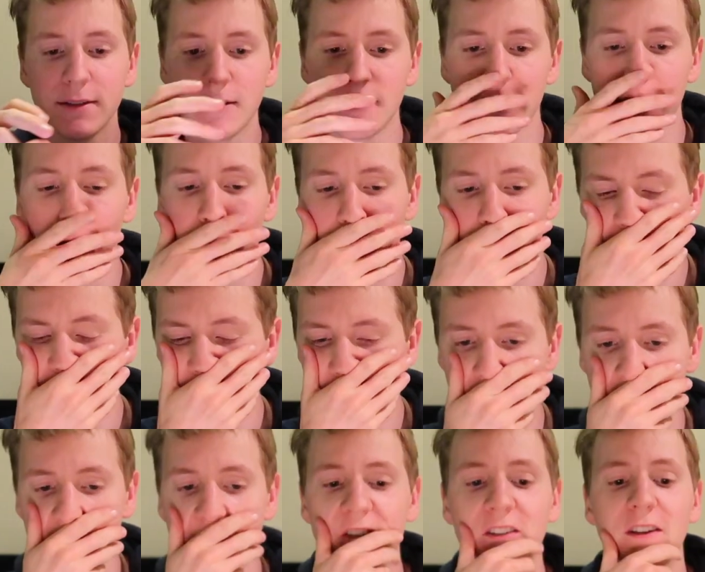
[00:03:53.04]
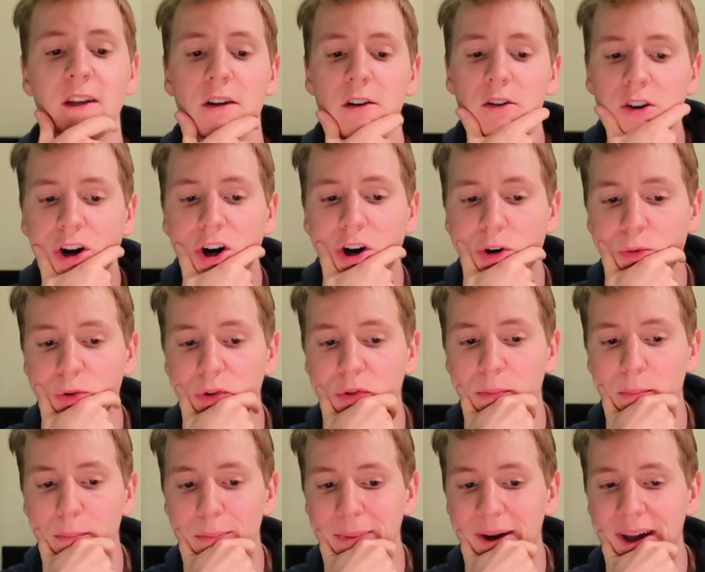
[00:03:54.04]
So, just had a call with
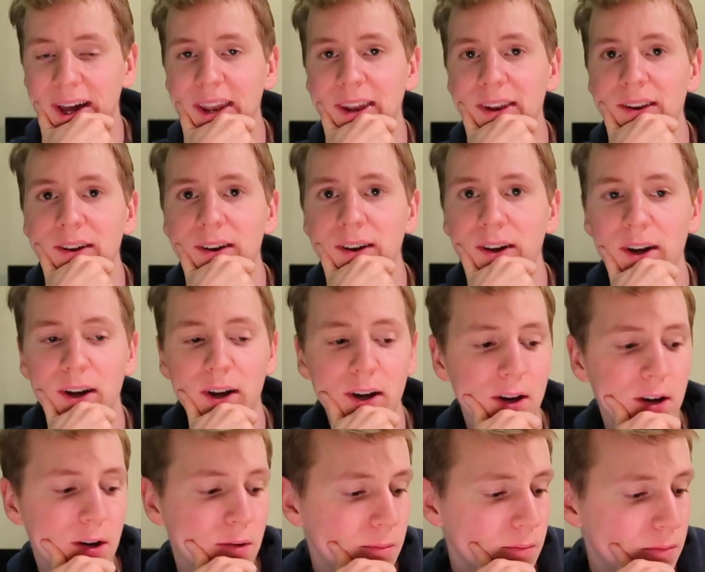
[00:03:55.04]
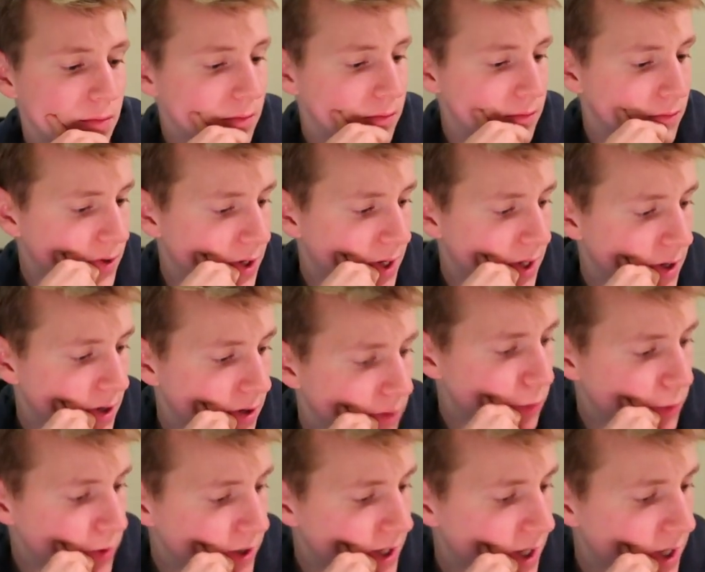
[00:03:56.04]
Ben, and
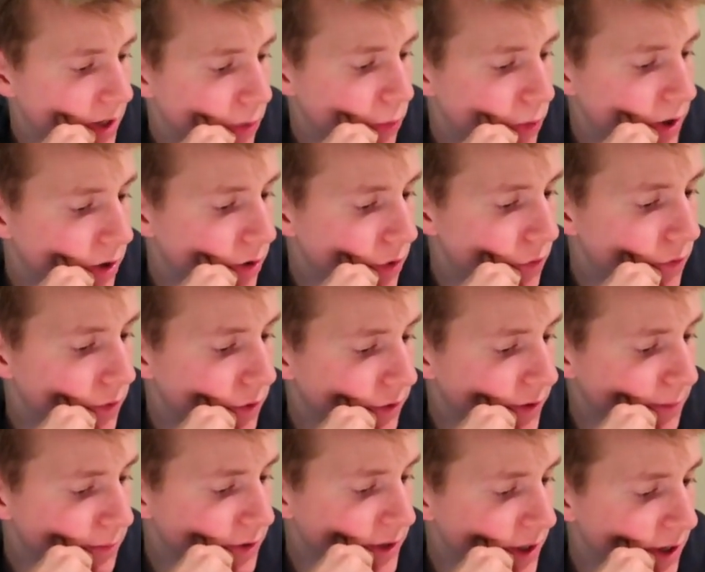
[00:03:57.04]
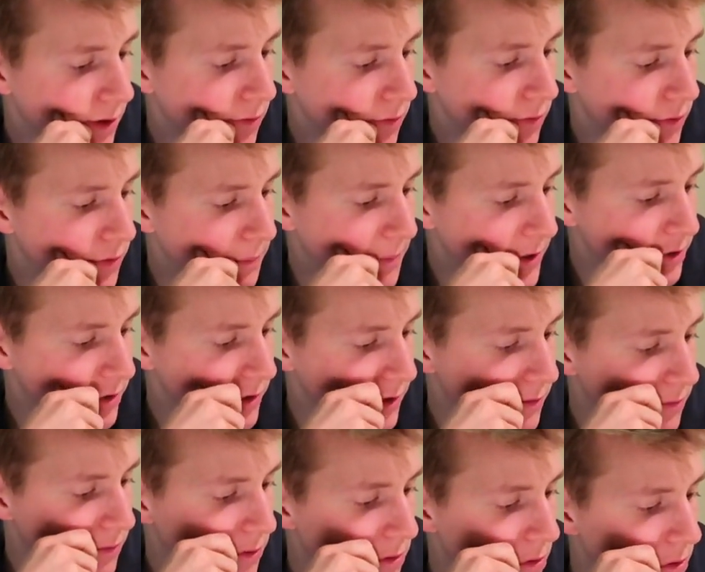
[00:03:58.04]
we kind of went over some stuff, especially
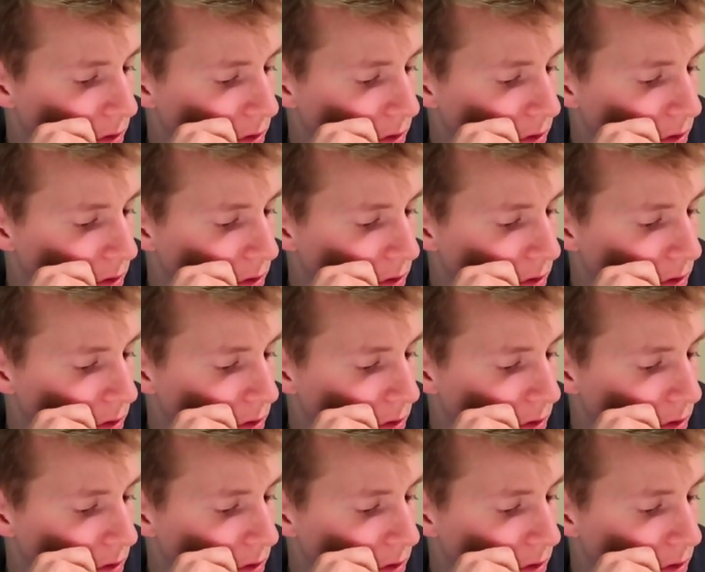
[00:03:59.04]
for